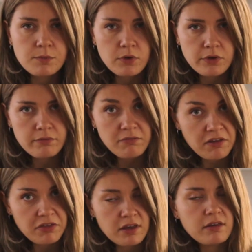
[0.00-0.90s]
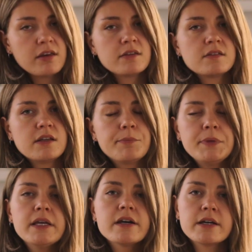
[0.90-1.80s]
important, I think, is the
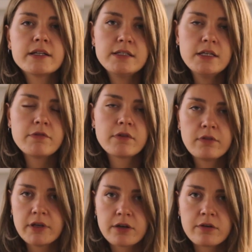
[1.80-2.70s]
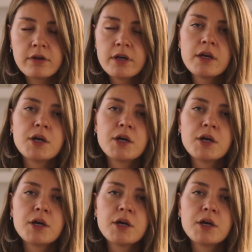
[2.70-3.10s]
PID regulator,